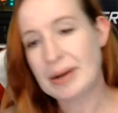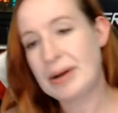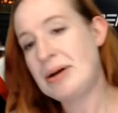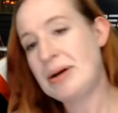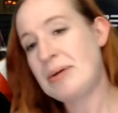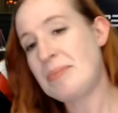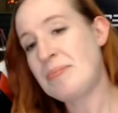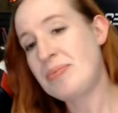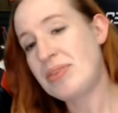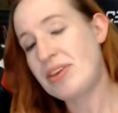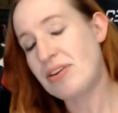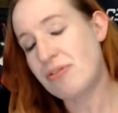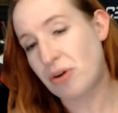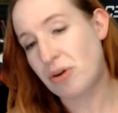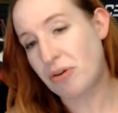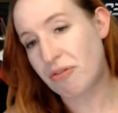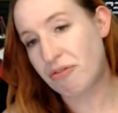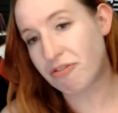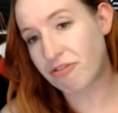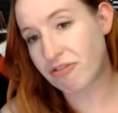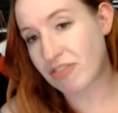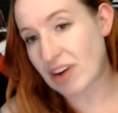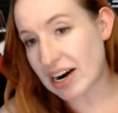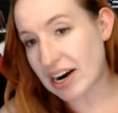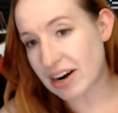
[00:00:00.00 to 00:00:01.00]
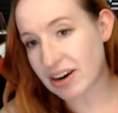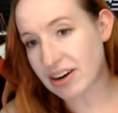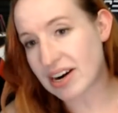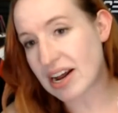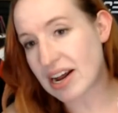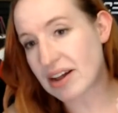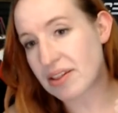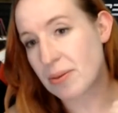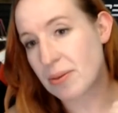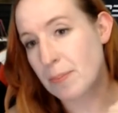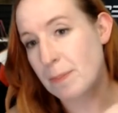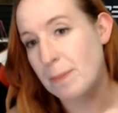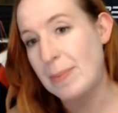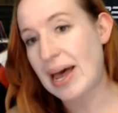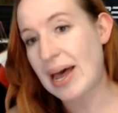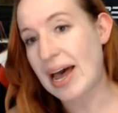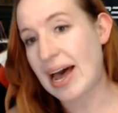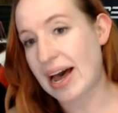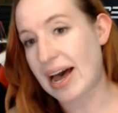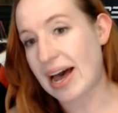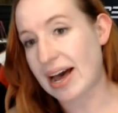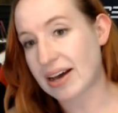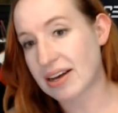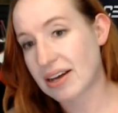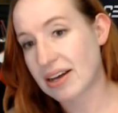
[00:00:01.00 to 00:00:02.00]
If we fire it out the back,
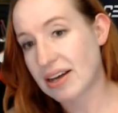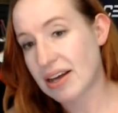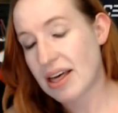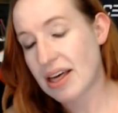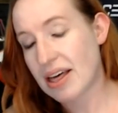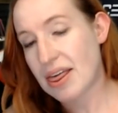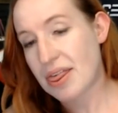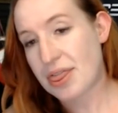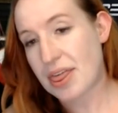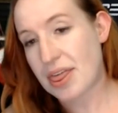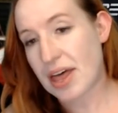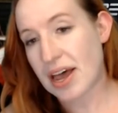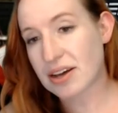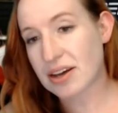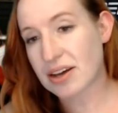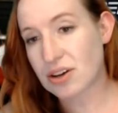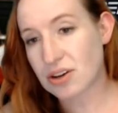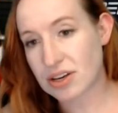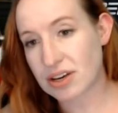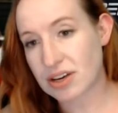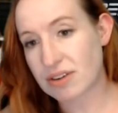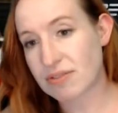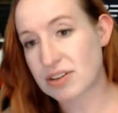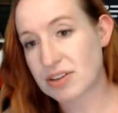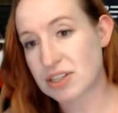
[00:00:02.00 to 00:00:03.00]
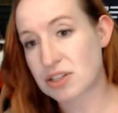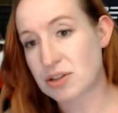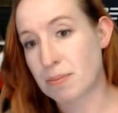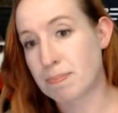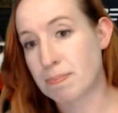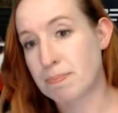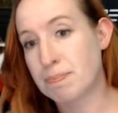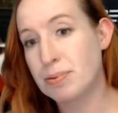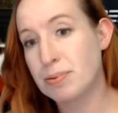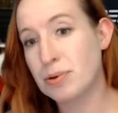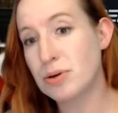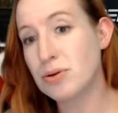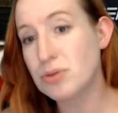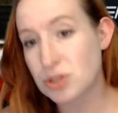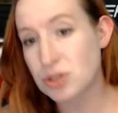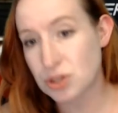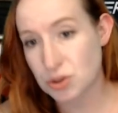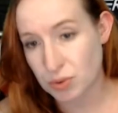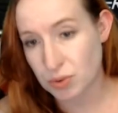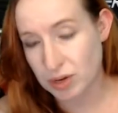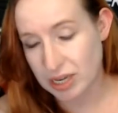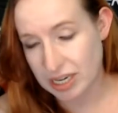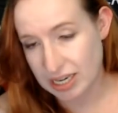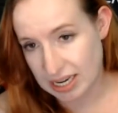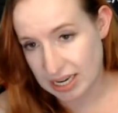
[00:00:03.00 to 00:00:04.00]
that could give us the boost we
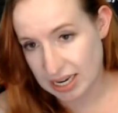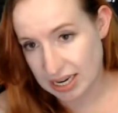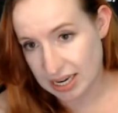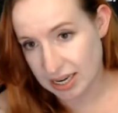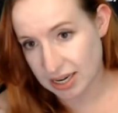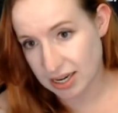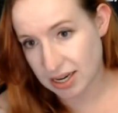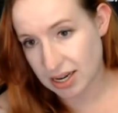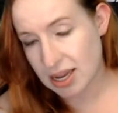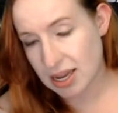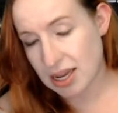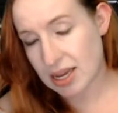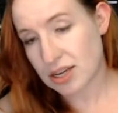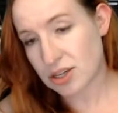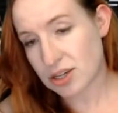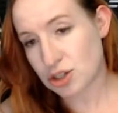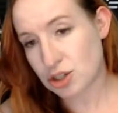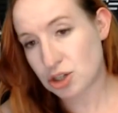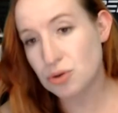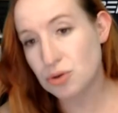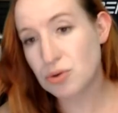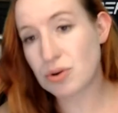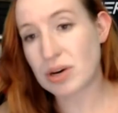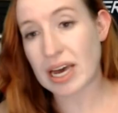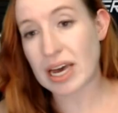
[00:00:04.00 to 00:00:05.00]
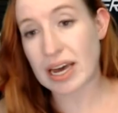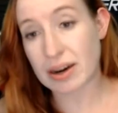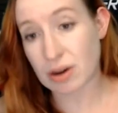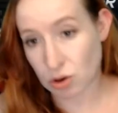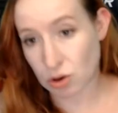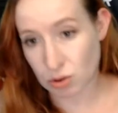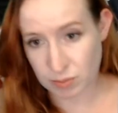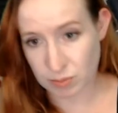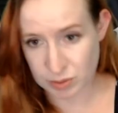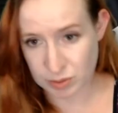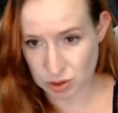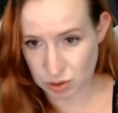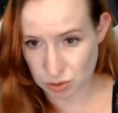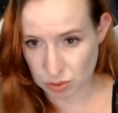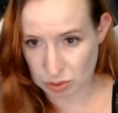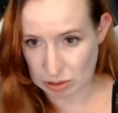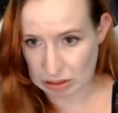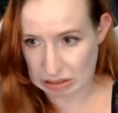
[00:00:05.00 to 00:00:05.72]
need to get home sooner.